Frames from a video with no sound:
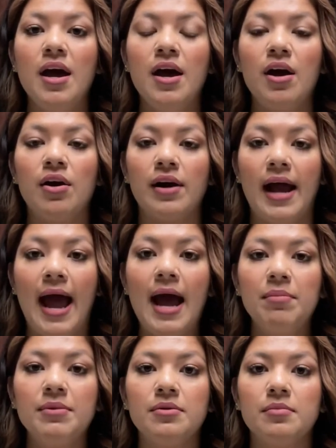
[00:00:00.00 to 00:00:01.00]
Her
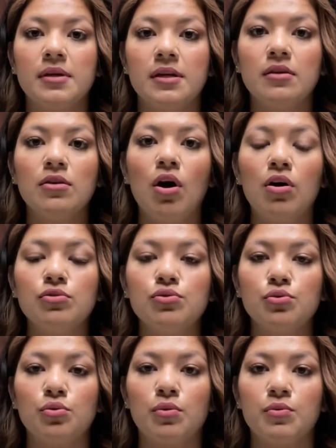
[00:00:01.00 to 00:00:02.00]
abdomen
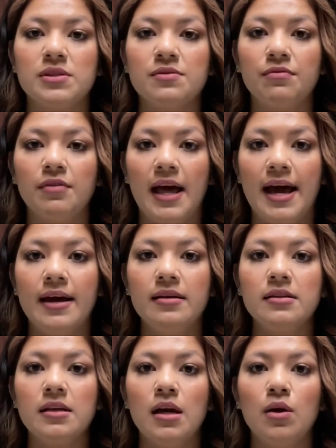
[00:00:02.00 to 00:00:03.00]
contour was flat
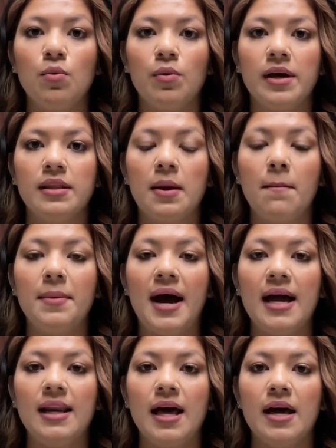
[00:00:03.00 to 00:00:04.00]
with
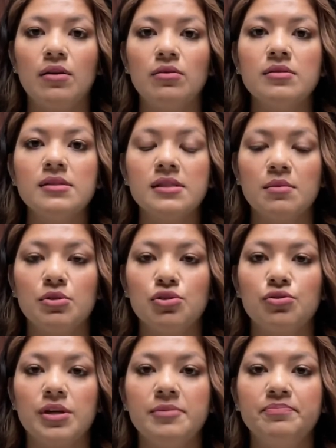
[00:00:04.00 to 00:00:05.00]
bilateral
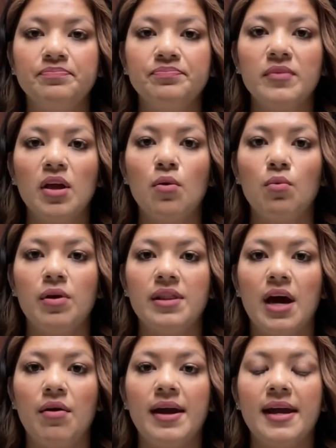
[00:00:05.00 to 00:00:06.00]
symmetry,
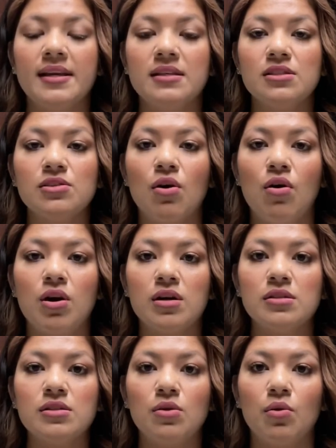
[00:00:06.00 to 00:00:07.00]
without any
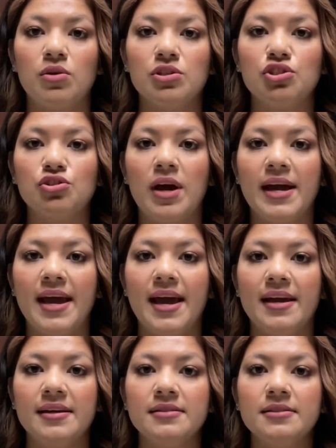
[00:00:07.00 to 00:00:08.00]
scars or
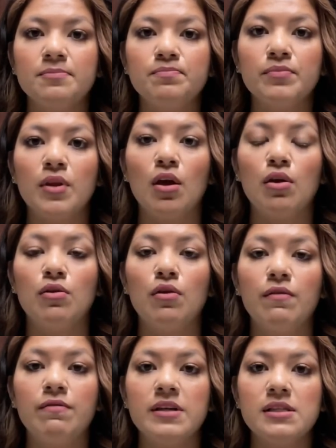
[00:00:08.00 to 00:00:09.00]
striations. No
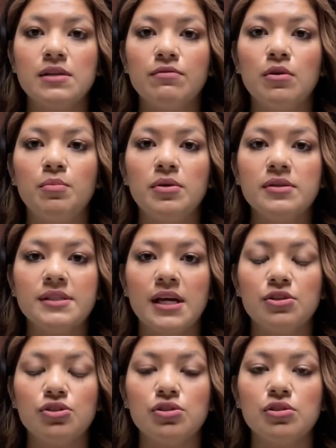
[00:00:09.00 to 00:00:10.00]
visible
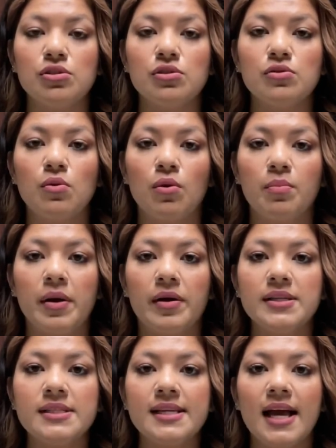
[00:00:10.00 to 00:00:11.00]
pulsations or
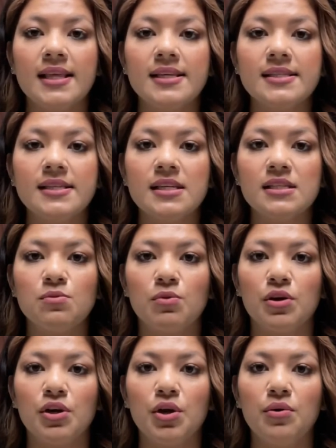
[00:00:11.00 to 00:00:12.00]
peristalsis
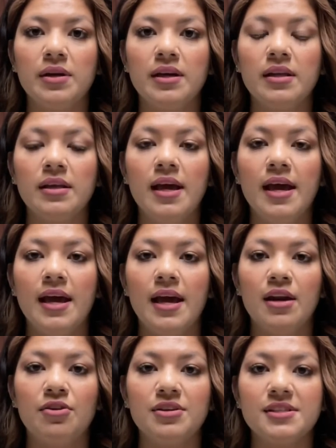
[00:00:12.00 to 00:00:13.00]
were noted,
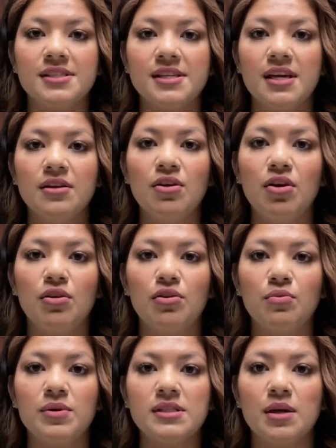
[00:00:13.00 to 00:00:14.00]
and her skin color
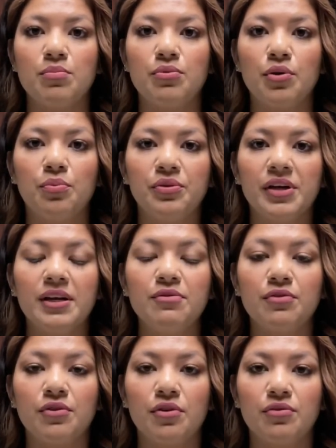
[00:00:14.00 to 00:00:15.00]
was appropriate
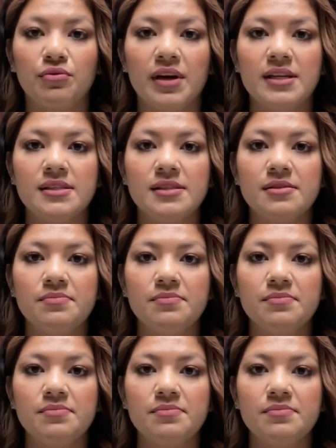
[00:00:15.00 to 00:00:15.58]
for her race.